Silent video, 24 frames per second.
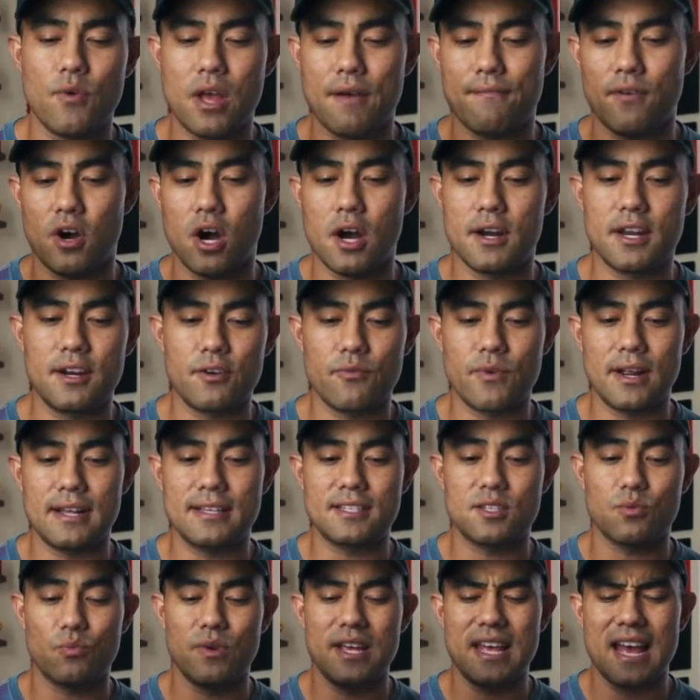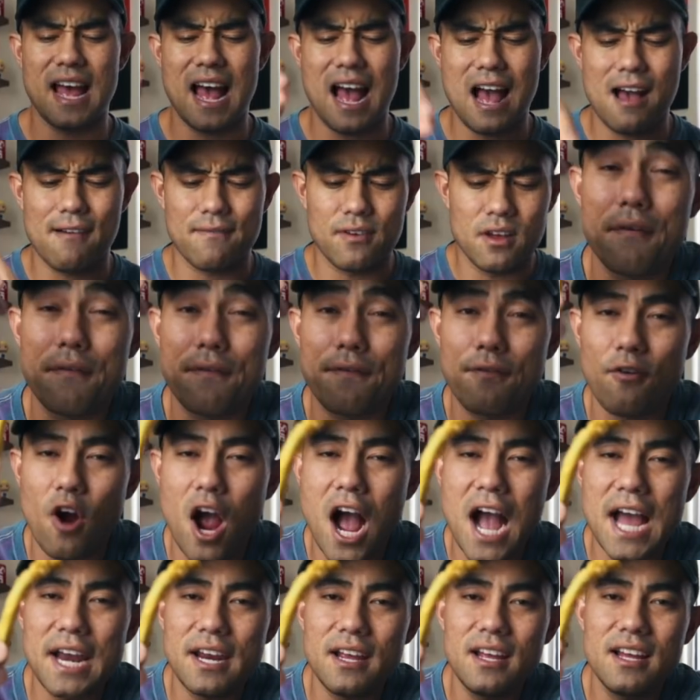we have onion rings, we have a
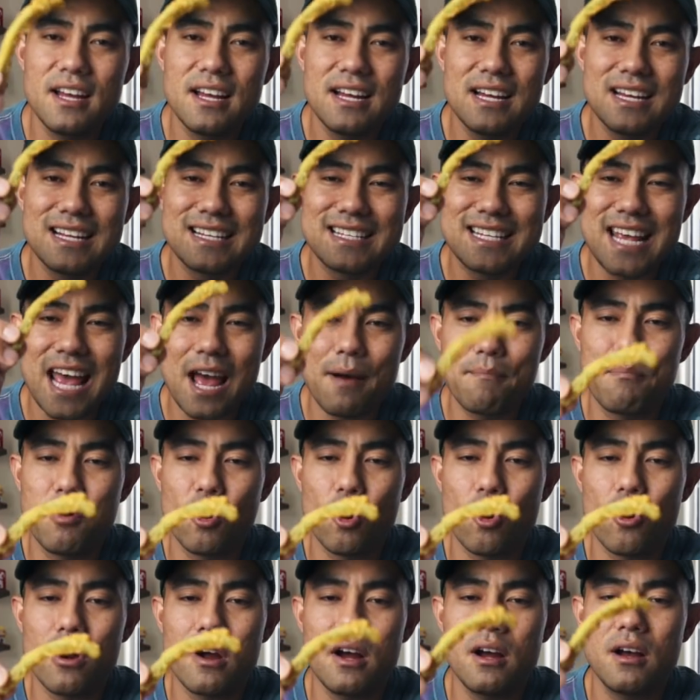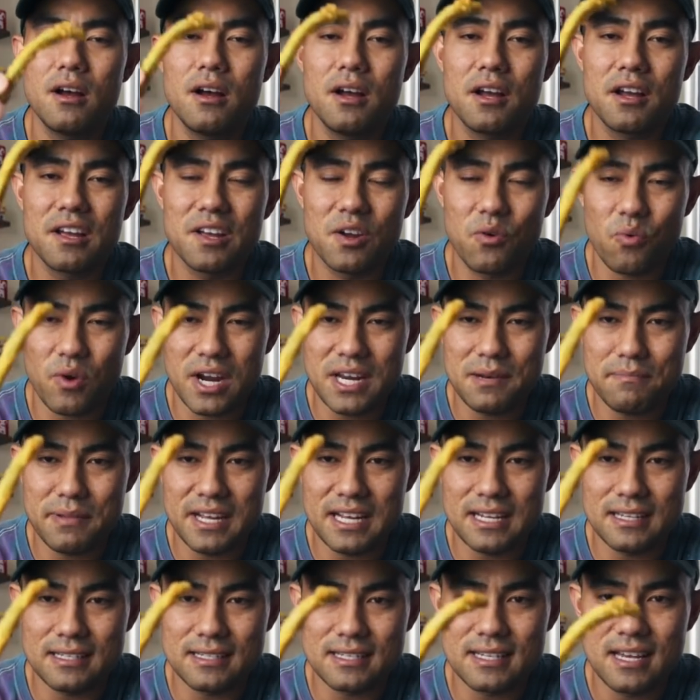fried tempura green
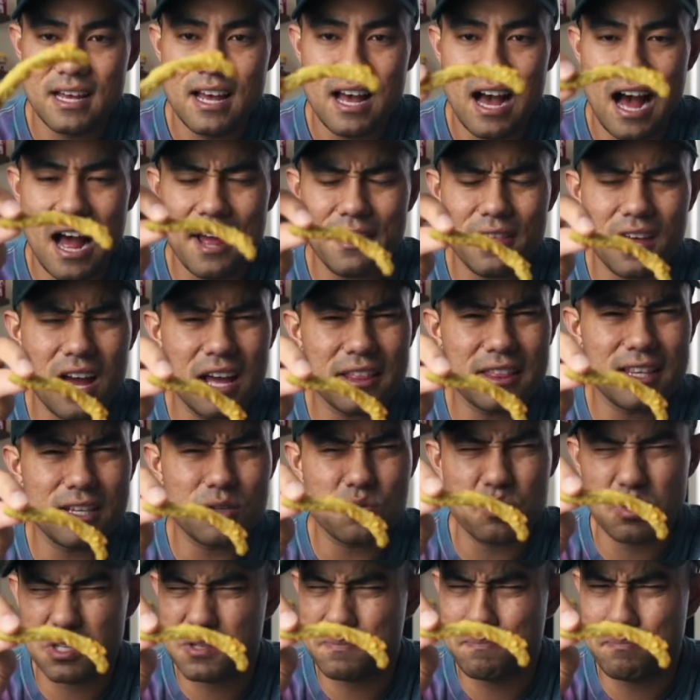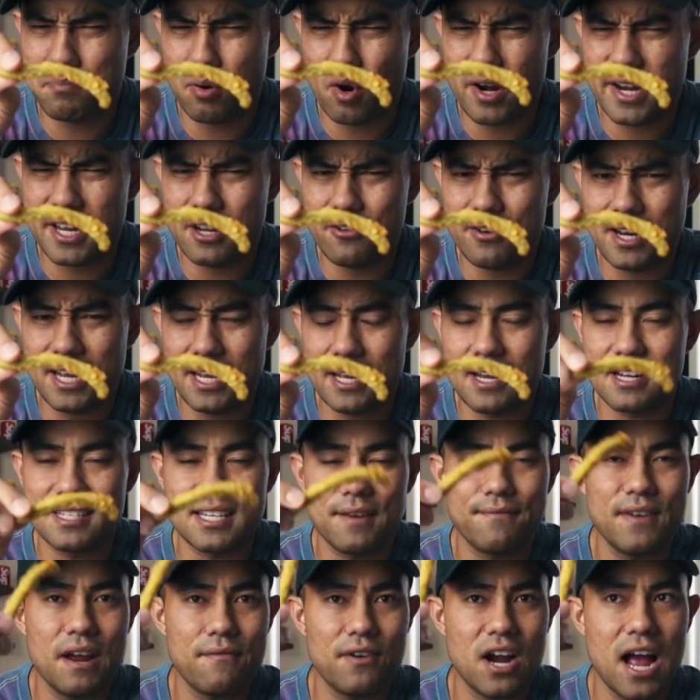beans. I thought this was pretty unique
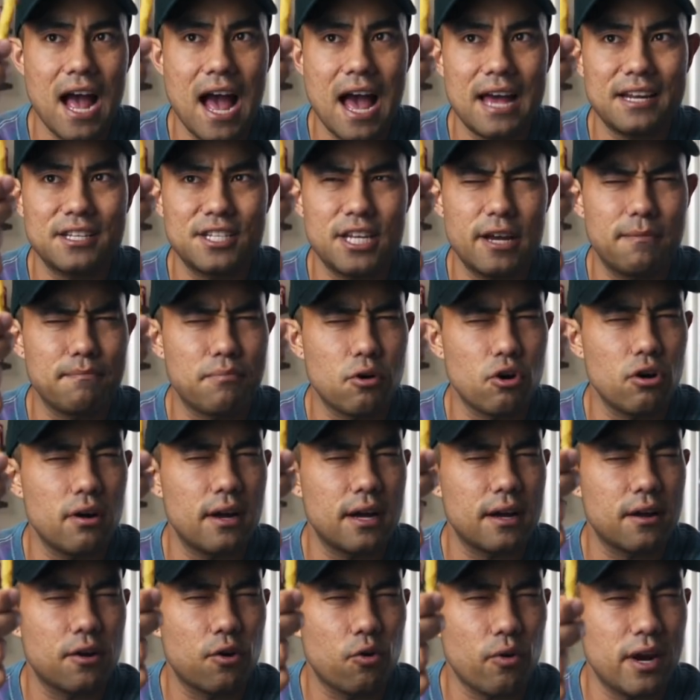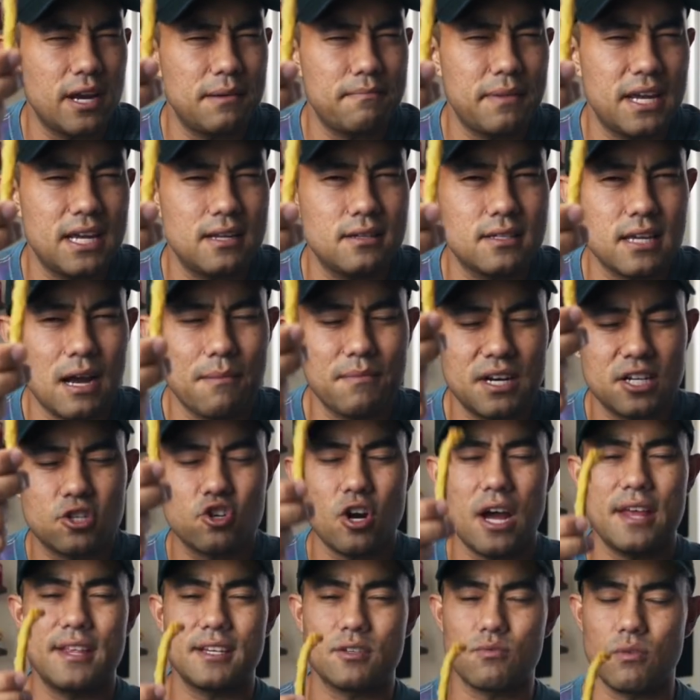because I've never had tempura green beans. I'm gonna
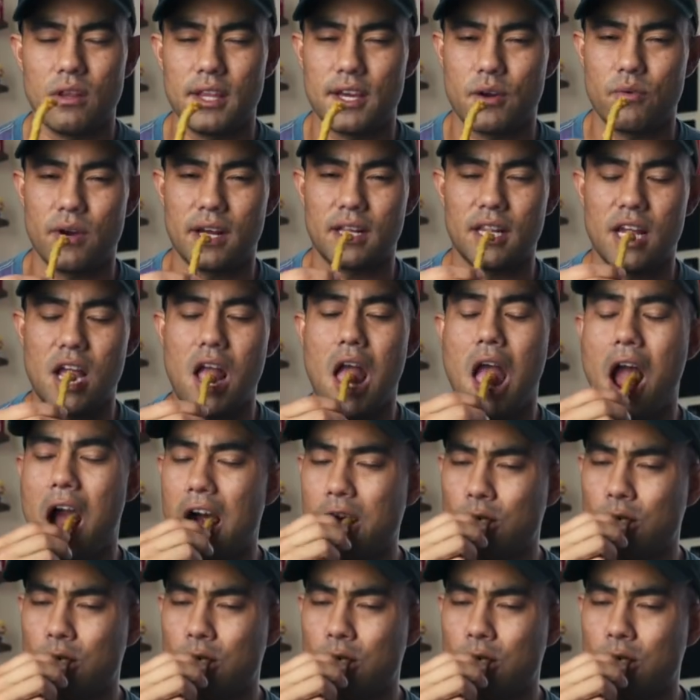try this really quickly.